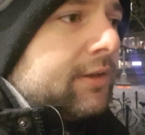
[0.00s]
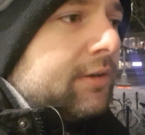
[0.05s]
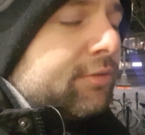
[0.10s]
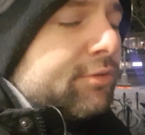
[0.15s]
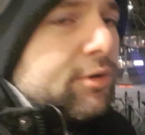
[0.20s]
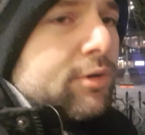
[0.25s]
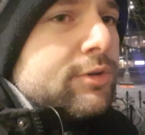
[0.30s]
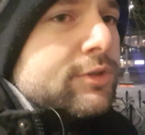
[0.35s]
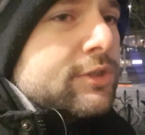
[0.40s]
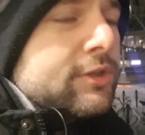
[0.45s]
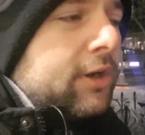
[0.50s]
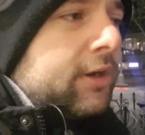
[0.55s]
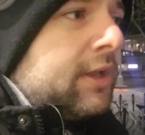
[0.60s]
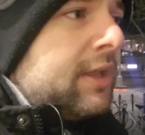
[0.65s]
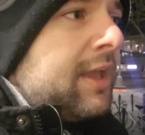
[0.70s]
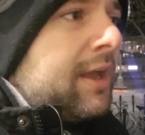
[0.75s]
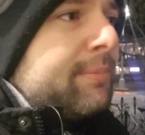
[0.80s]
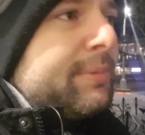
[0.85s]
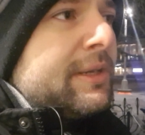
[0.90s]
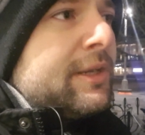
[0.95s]
Of course not.
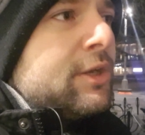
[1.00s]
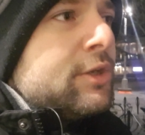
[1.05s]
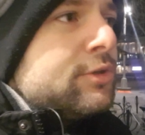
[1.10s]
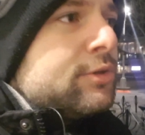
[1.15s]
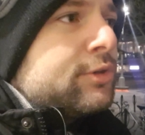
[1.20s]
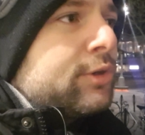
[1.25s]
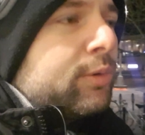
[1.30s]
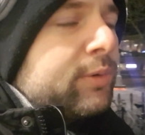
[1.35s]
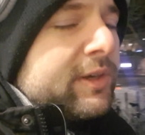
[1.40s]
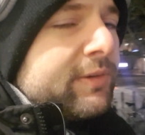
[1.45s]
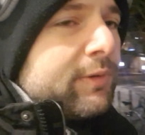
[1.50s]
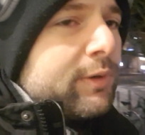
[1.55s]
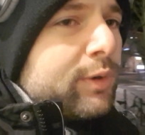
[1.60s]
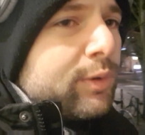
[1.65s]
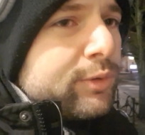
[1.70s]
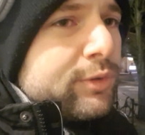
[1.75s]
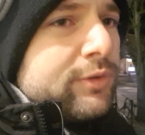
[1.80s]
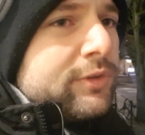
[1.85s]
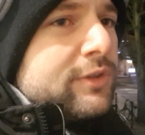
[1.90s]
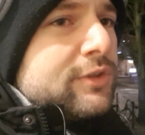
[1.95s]
I mean, you don't even
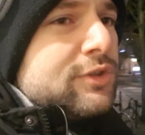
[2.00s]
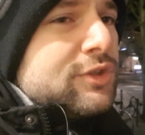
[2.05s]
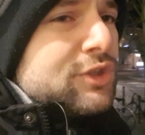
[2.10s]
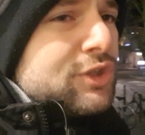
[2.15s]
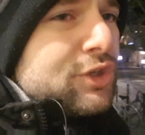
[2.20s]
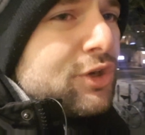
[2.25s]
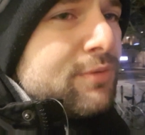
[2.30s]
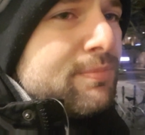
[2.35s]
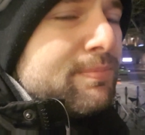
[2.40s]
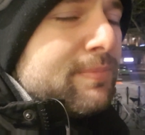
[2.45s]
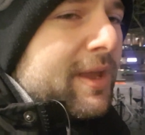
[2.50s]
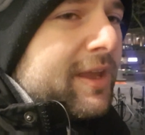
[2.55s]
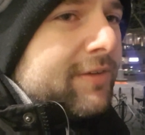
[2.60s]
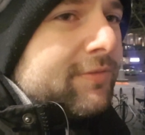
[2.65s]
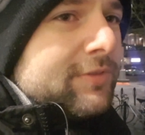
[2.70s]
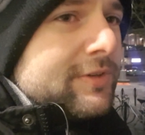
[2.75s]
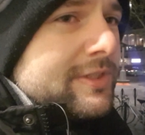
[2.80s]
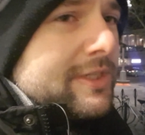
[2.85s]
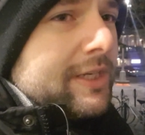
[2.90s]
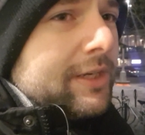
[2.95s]
go to the gym
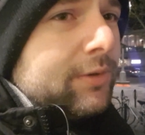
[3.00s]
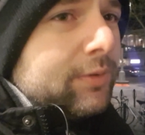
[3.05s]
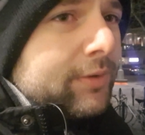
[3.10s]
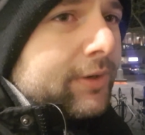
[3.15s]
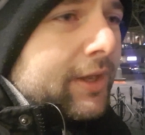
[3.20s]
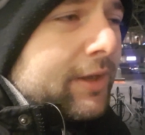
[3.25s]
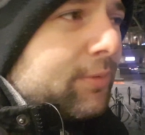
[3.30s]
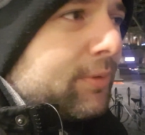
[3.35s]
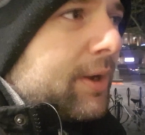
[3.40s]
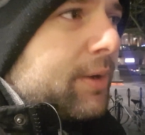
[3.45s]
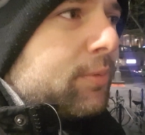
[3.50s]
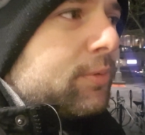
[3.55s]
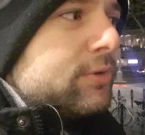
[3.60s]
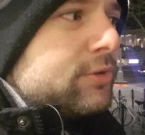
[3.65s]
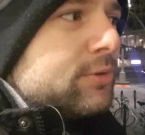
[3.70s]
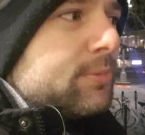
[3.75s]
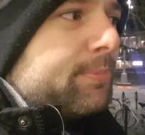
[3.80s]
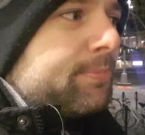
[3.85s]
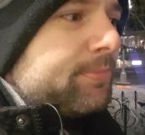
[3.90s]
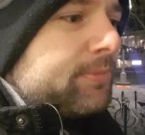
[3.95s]
every single day. Why
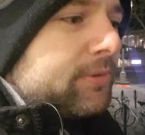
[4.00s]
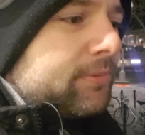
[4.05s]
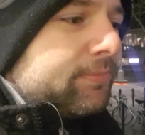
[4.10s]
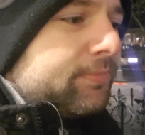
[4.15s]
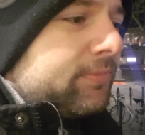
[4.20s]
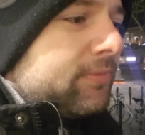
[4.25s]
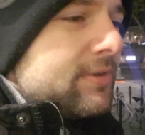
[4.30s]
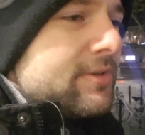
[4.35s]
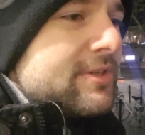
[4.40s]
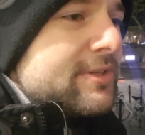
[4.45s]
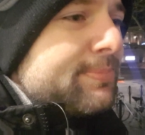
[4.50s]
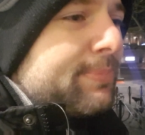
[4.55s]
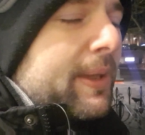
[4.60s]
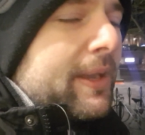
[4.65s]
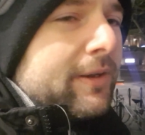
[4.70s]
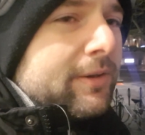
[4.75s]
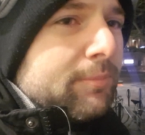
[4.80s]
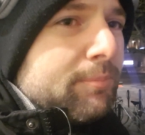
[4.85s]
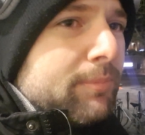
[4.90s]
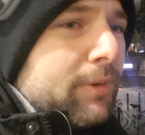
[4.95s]
would you
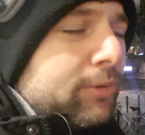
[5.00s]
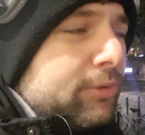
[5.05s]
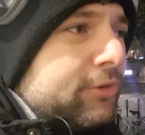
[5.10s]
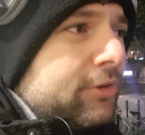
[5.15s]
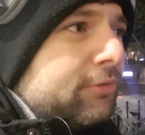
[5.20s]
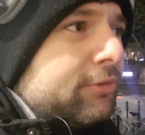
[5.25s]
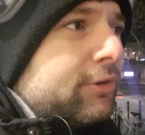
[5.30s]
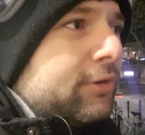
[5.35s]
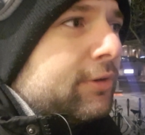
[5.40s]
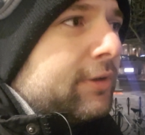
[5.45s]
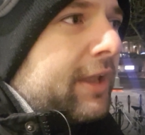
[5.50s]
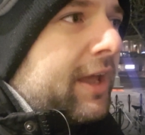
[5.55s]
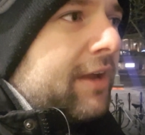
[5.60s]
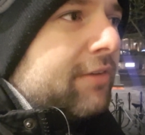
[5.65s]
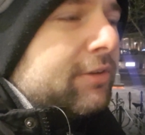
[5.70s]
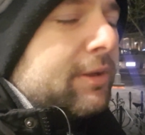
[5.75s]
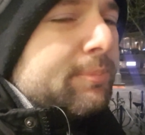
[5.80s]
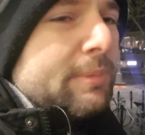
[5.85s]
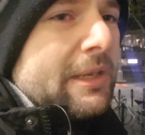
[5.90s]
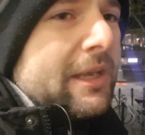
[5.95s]
spend most of your
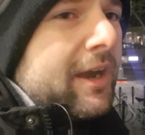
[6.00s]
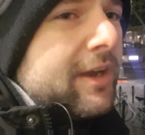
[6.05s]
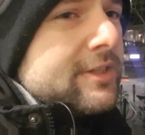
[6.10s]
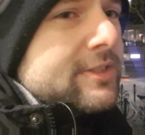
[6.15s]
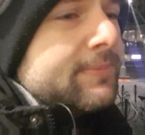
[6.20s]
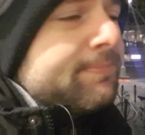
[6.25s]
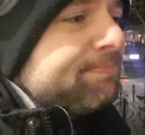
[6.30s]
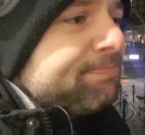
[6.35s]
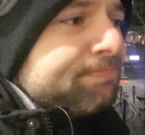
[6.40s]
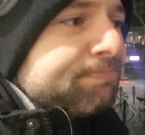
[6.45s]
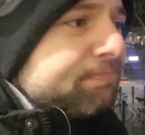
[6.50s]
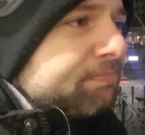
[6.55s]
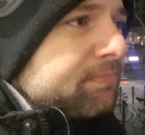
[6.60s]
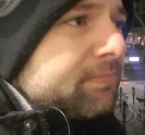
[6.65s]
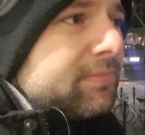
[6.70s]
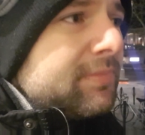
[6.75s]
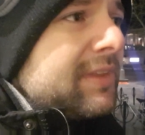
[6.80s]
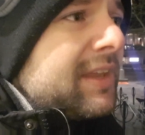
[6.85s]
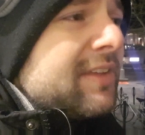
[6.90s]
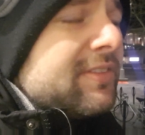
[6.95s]
life. I mean, guys,
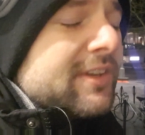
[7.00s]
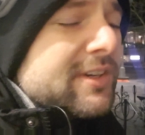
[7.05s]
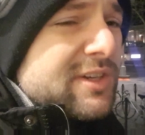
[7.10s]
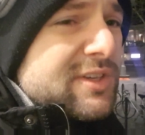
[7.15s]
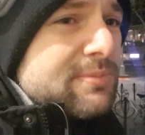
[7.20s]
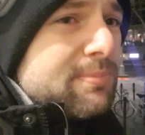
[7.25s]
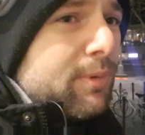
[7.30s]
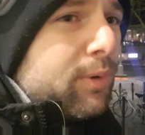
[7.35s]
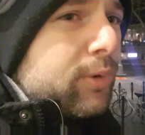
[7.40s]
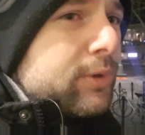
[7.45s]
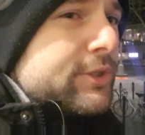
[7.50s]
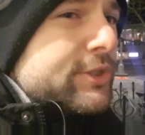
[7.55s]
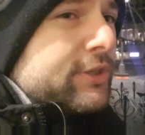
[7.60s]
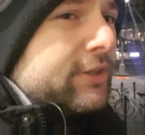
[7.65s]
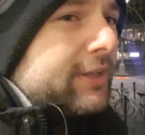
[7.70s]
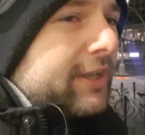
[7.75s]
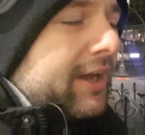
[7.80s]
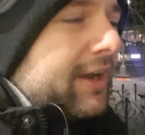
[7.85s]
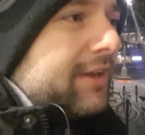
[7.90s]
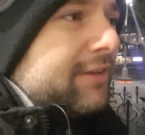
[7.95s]
there is more to
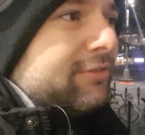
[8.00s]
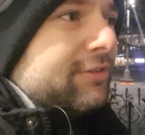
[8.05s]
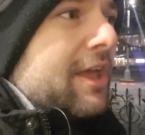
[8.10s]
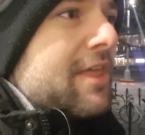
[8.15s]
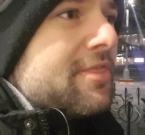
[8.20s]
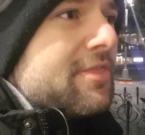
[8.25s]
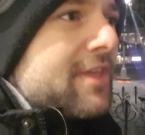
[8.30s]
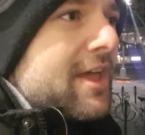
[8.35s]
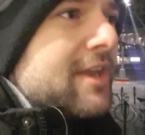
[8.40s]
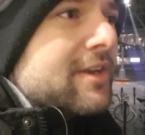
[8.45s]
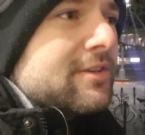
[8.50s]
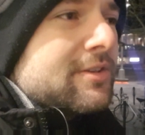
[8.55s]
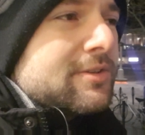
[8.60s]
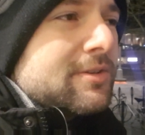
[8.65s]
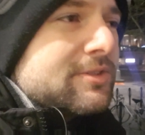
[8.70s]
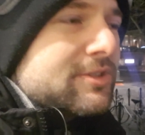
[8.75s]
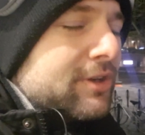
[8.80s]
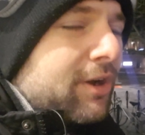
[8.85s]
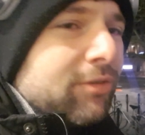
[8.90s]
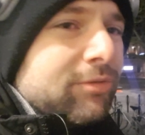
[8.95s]
life than
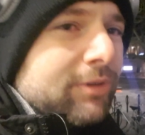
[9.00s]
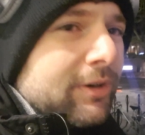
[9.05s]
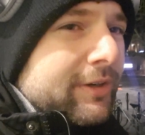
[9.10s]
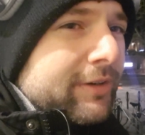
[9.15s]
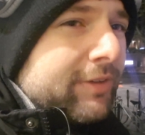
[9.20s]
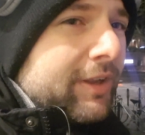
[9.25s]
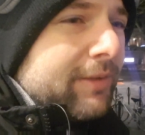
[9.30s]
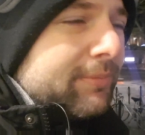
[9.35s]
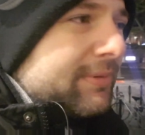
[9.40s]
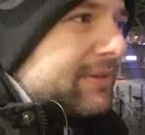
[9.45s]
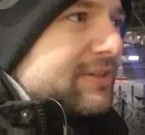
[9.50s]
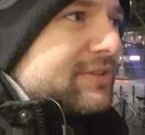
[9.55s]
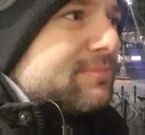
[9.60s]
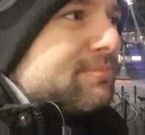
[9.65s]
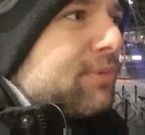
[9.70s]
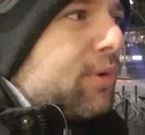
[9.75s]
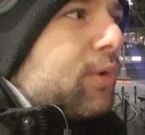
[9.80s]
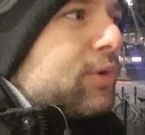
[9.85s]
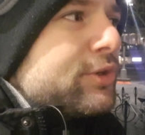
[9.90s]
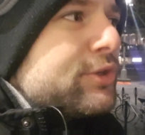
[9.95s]
software development. There's
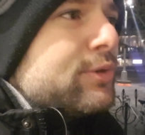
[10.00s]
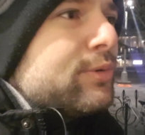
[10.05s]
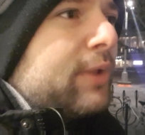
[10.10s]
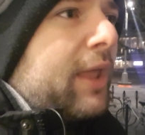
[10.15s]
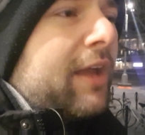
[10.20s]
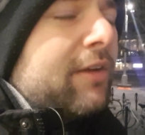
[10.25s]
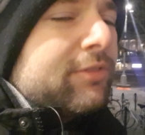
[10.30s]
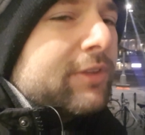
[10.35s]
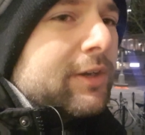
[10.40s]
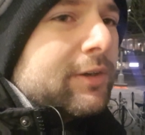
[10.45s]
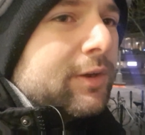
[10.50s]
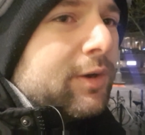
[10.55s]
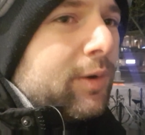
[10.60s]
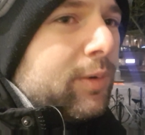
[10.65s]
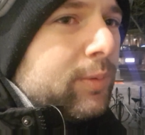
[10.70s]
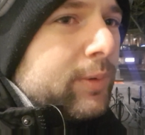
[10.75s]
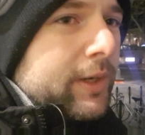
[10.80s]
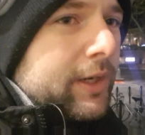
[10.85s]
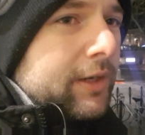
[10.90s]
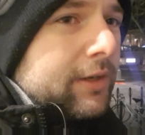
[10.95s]
more to life than
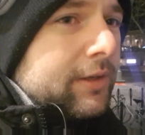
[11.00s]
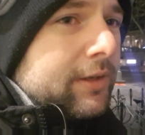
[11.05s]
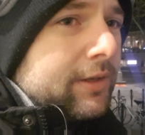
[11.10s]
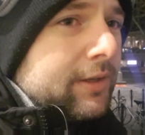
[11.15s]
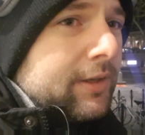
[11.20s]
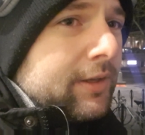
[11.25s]
coding.